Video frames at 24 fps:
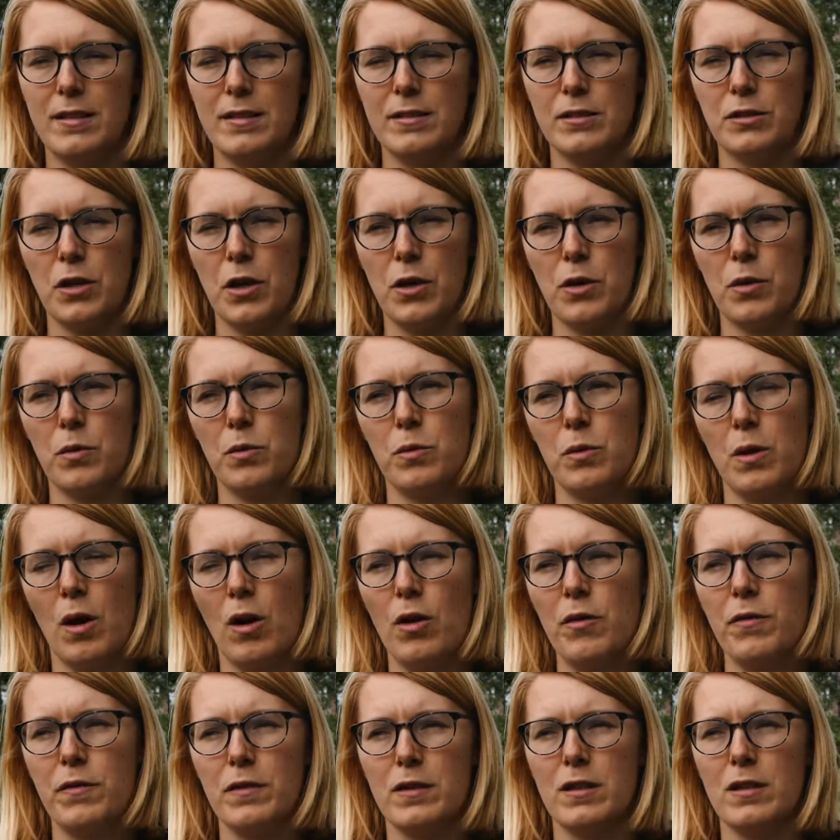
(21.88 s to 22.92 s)
So
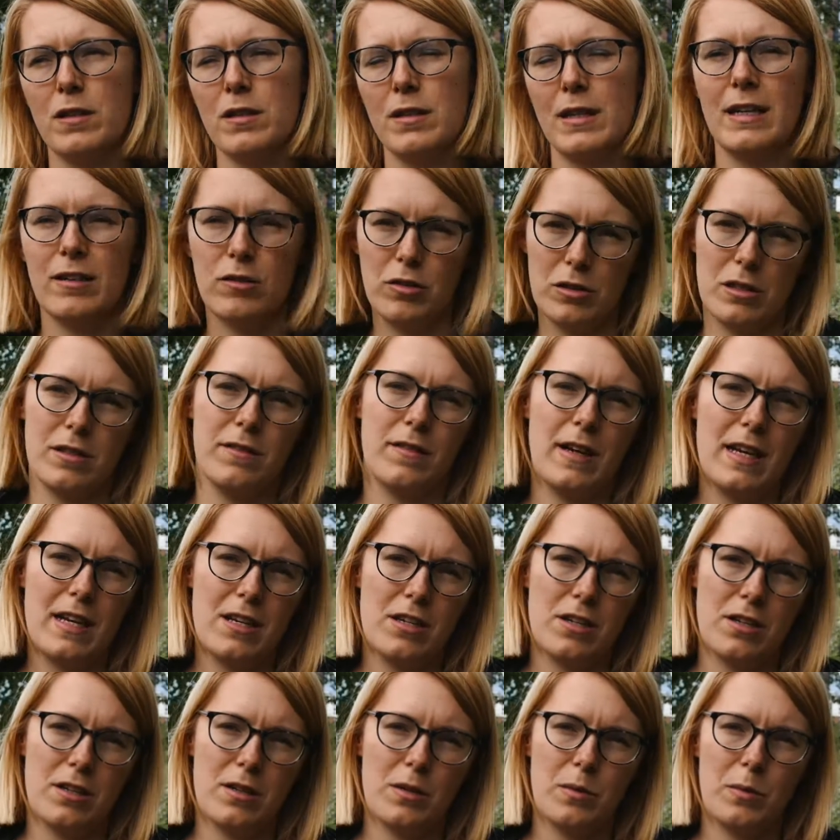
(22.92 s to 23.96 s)
often in
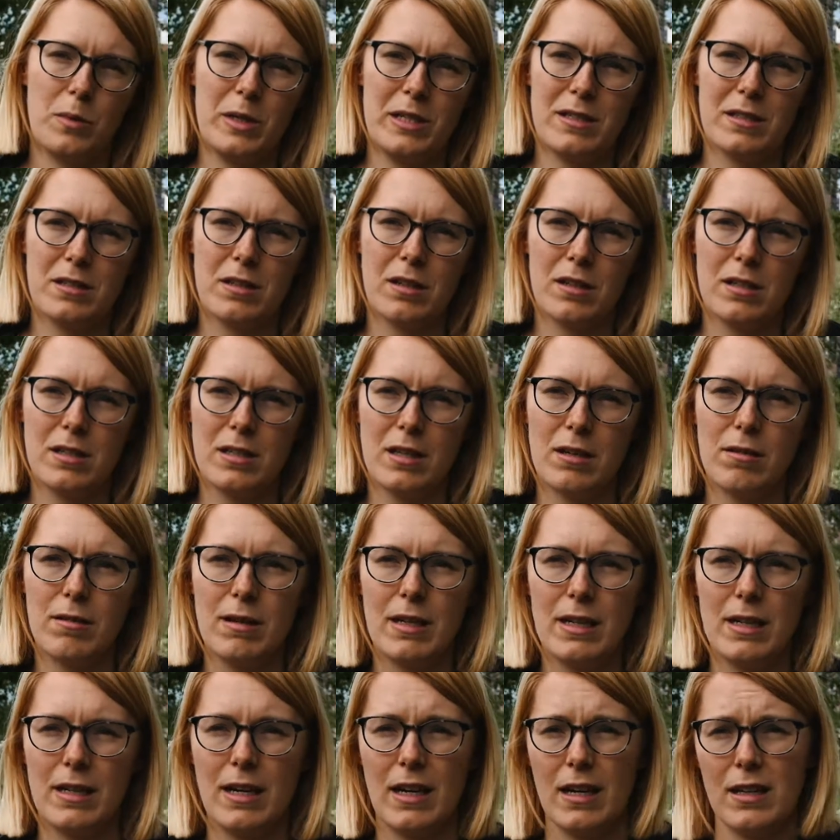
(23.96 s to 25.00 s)
conservation, we're discussing
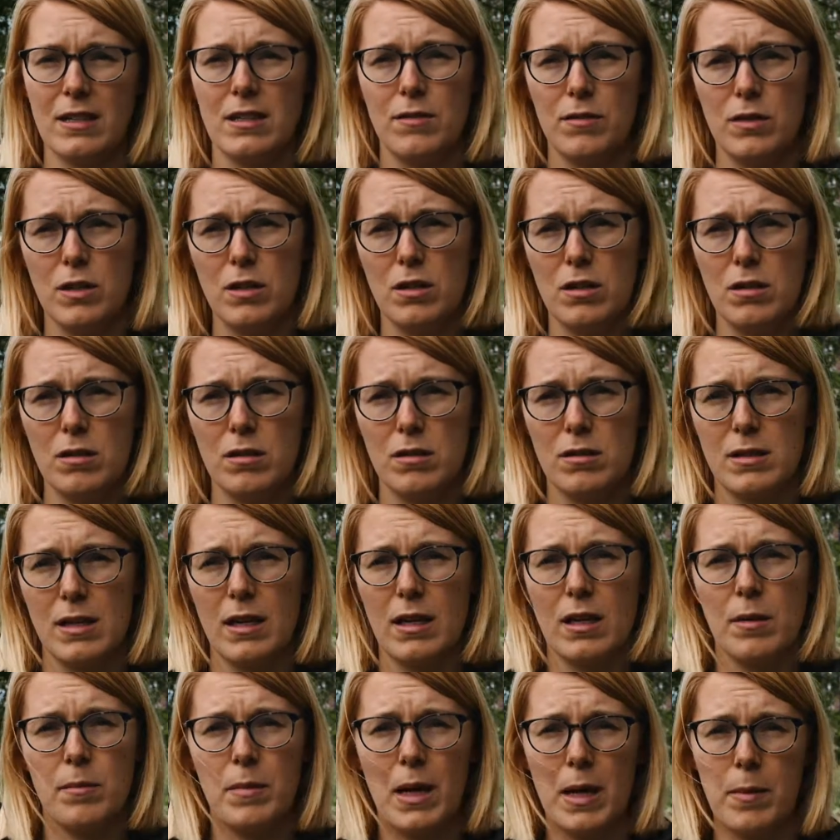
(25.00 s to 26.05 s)
really negative news. It
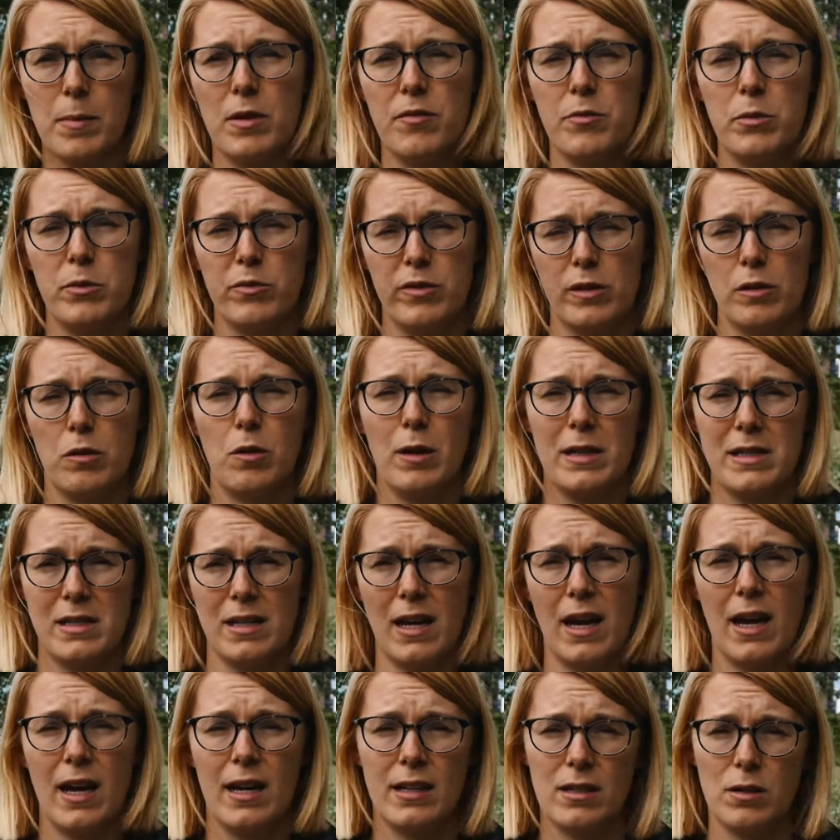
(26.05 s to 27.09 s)
can make people feel quite
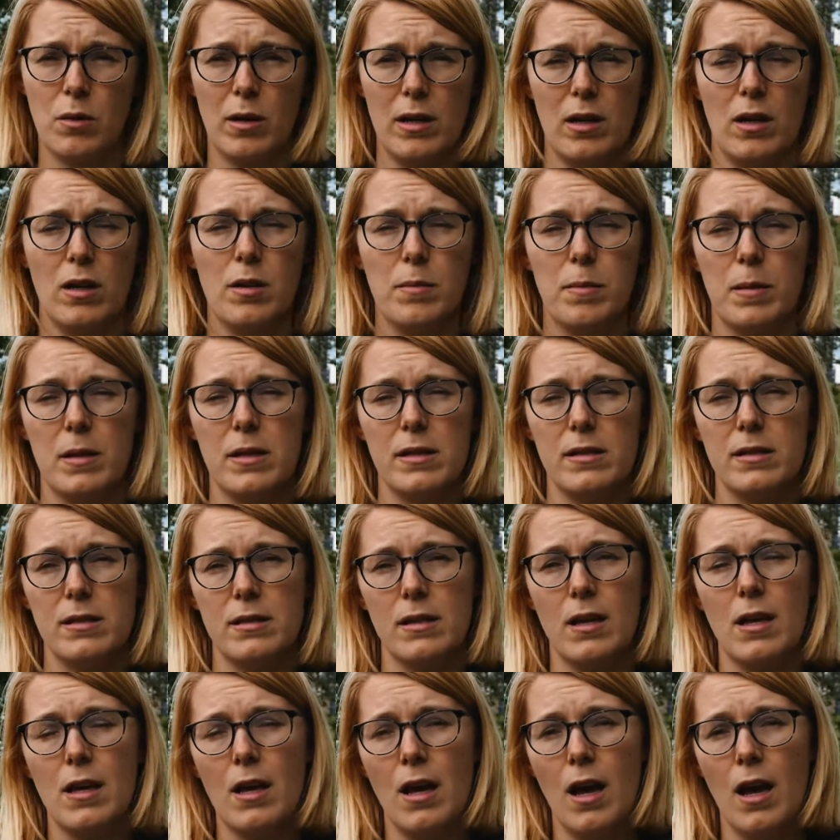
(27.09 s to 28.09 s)
sad, quite hopeless.